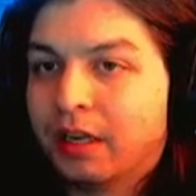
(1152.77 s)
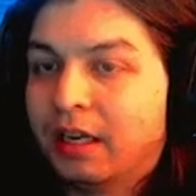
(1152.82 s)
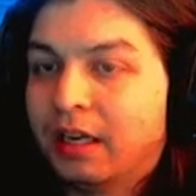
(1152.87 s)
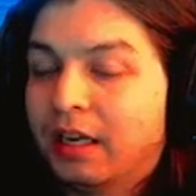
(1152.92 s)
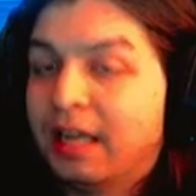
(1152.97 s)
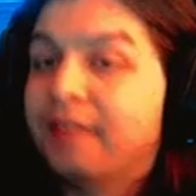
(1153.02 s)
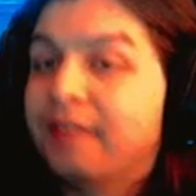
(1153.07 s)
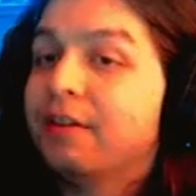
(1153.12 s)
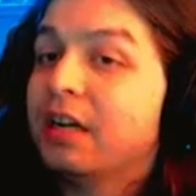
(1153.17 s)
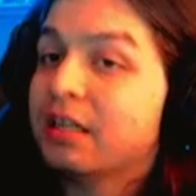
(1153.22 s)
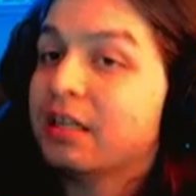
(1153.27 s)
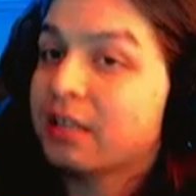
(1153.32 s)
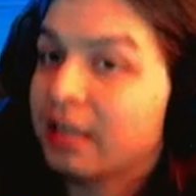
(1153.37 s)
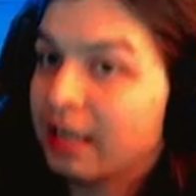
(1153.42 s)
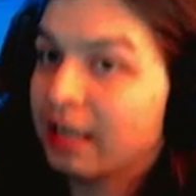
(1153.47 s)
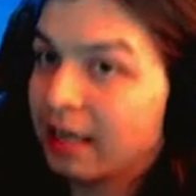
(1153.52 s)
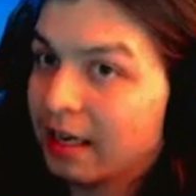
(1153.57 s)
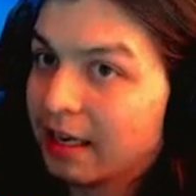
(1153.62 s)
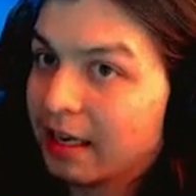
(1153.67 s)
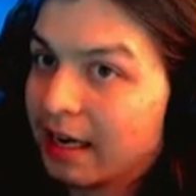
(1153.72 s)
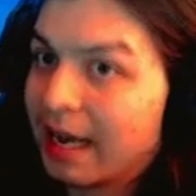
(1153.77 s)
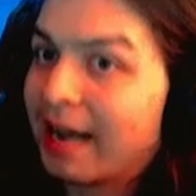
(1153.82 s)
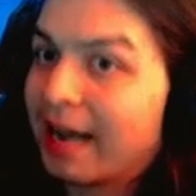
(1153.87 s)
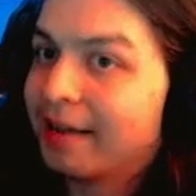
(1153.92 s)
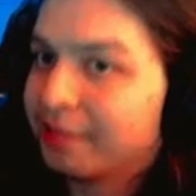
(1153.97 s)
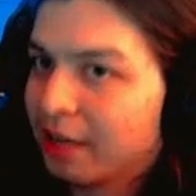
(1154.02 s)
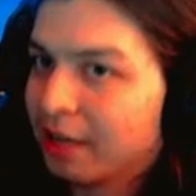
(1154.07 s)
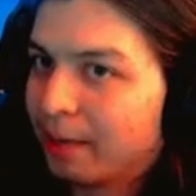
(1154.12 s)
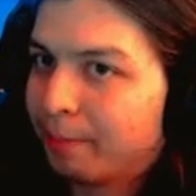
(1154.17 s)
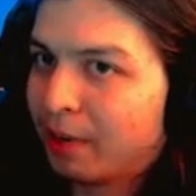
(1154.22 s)
Even as a kid, I
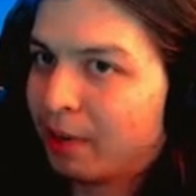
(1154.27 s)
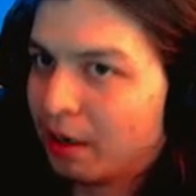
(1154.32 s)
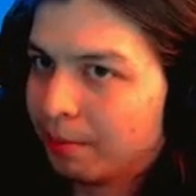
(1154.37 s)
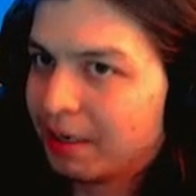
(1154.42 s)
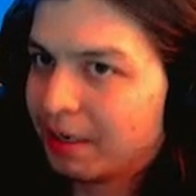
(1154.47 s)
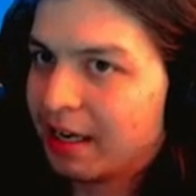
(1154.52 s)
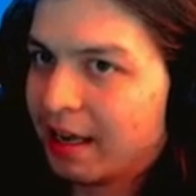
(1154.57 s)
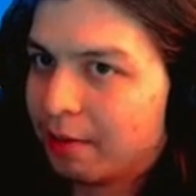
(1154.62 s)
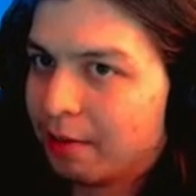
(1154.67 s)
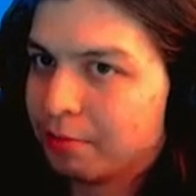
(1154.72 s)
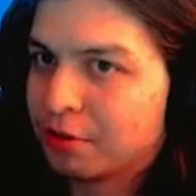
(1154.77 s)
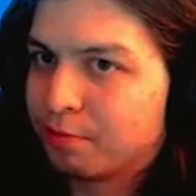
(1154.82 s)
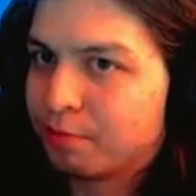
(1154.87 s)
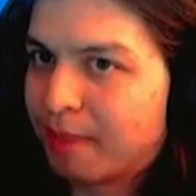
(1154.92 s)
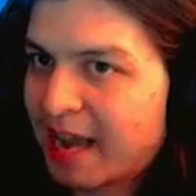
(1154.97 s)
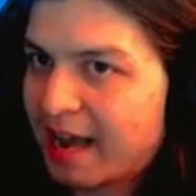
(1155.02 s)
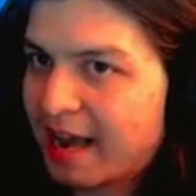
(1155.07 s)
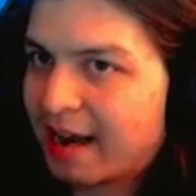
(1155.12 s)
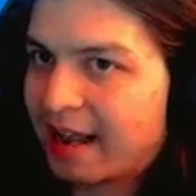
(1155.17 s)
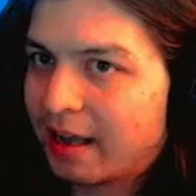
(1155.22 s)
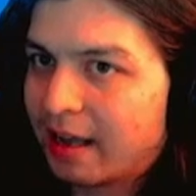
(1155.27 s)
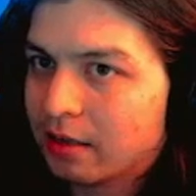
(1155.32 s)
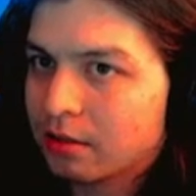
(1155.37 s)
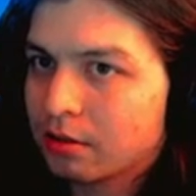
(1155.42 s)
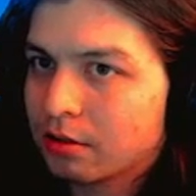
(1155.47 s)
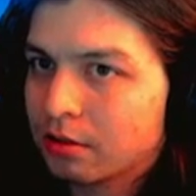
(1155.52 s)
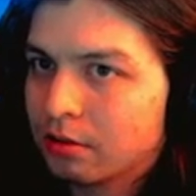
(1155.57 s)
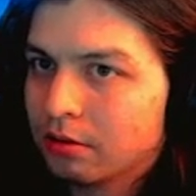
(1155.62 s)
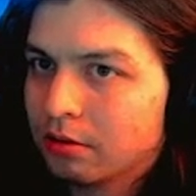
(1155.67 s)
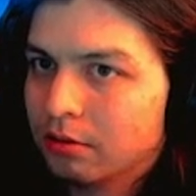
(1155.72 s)
thought Pyramid Head was
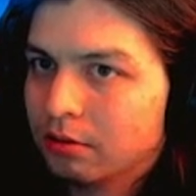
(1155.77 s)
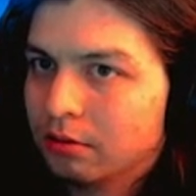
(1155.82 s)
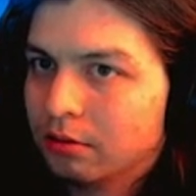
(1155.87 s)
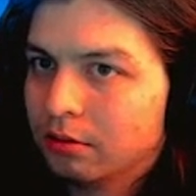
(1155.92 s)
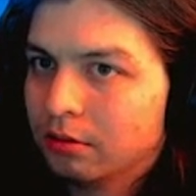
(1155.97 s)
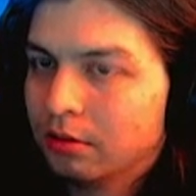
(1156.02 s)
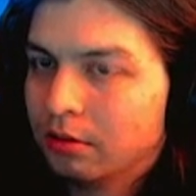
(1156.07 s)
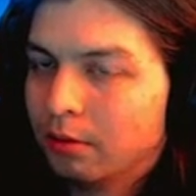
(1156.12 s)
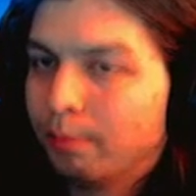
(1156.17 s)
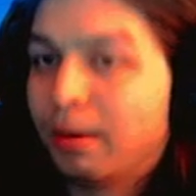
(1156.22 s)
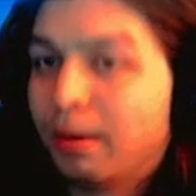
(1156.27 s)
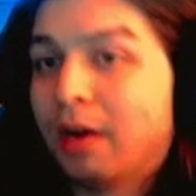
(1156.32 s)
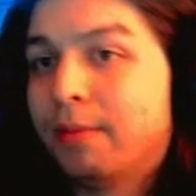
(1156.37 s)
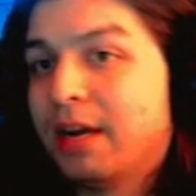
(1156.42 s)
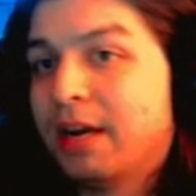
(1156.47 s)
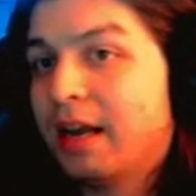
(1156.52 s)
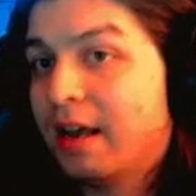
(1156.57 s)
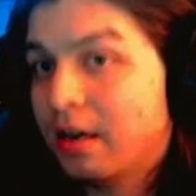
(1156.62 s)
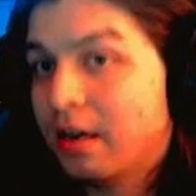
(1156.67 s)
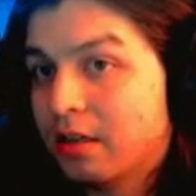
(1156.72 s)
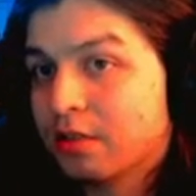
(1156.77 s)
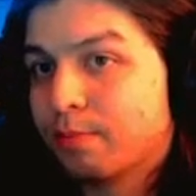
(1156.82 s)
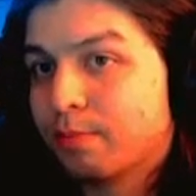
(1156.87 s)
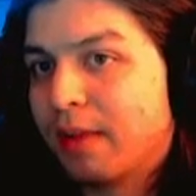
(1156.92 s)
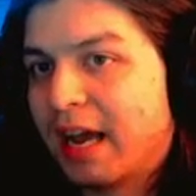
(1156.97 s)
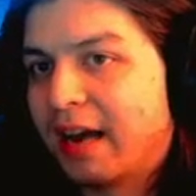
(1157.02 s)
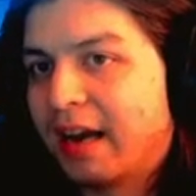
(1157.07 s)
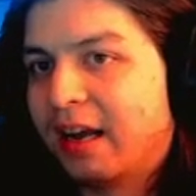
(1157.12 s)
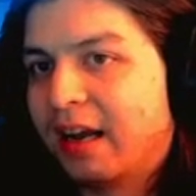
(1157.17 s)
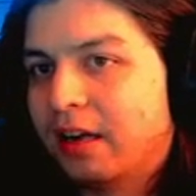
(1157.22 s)
badass. Pyramid Head is
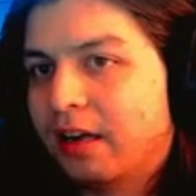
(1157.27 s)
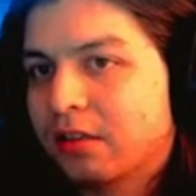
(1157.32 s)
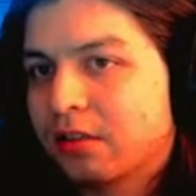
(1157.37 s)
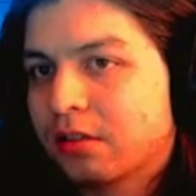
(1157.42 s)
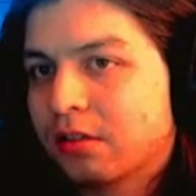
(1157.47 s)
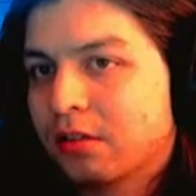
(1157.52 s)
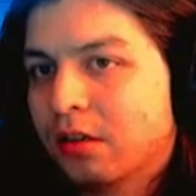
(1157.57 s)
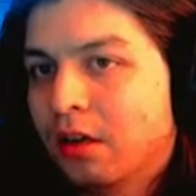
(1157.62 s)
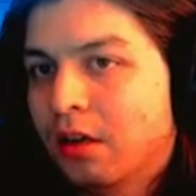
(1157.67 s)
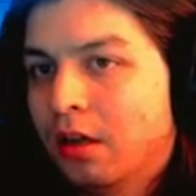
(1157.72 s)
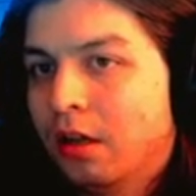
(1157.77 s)
badass.